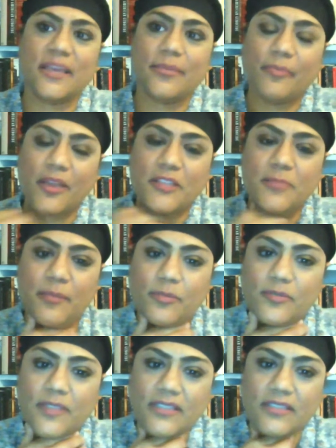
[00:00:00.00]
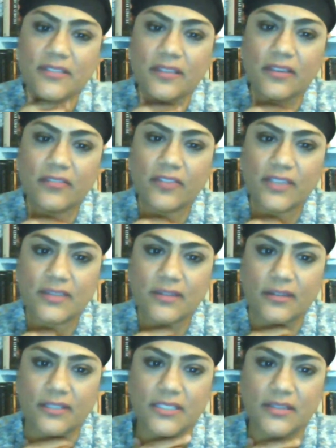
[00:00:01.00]
say, but most people tend to think of it as the
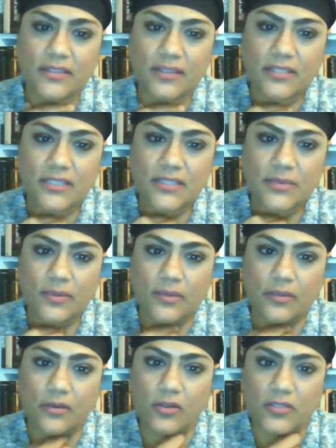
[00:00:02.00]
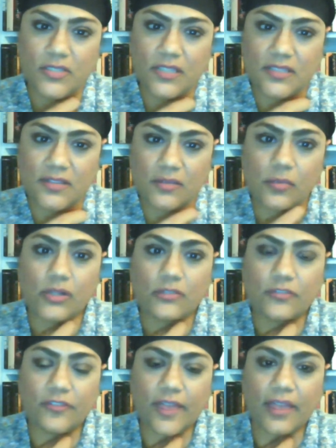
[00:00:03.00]
1930s within the context of the
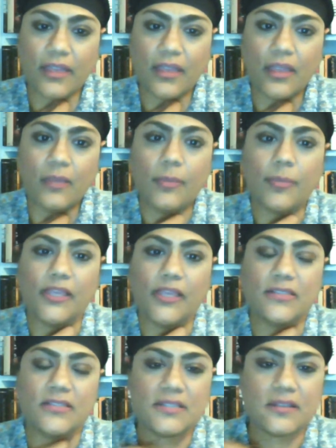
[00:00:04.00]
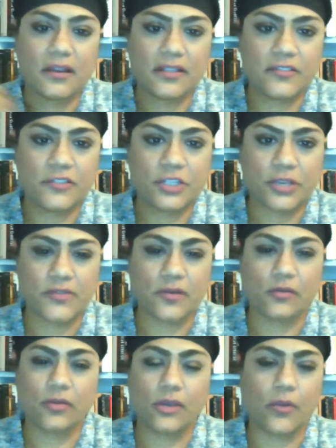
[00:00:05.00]
World mm. Fair. But because these kinds of shows
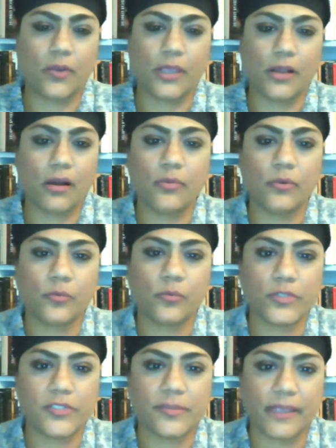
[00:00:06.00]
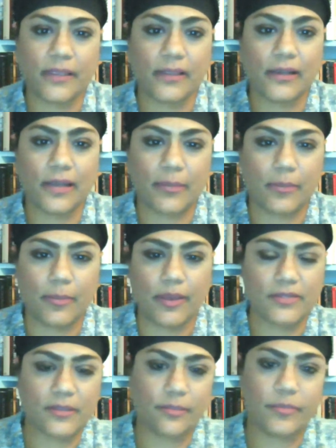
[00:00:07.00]
are ongoing, I wouldn't want to make a claim
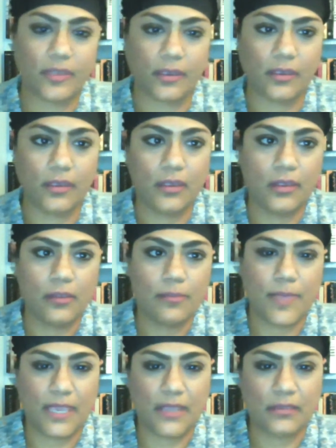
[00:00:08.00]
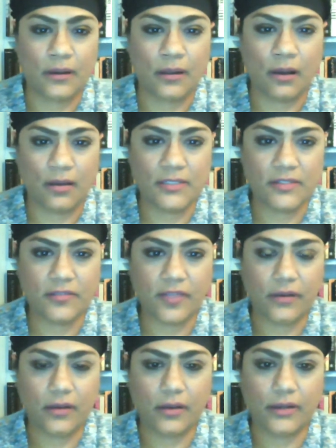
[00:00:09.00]
about something being the last of
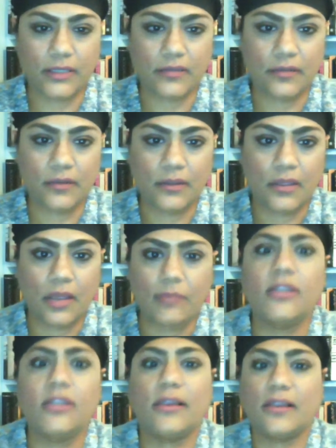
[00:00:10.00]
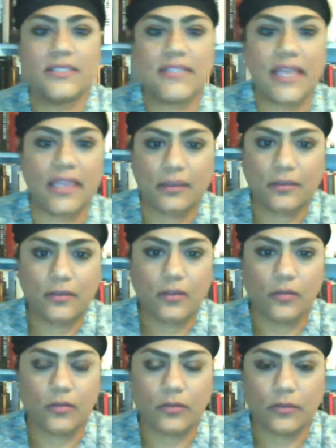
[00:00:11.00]
that kind. I mean, like I say, you
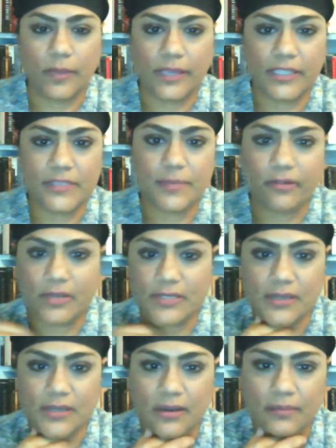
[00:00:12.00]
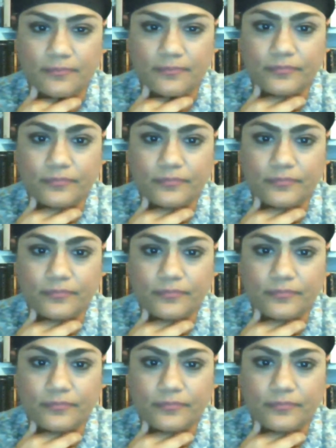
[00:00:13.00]
know, my experience in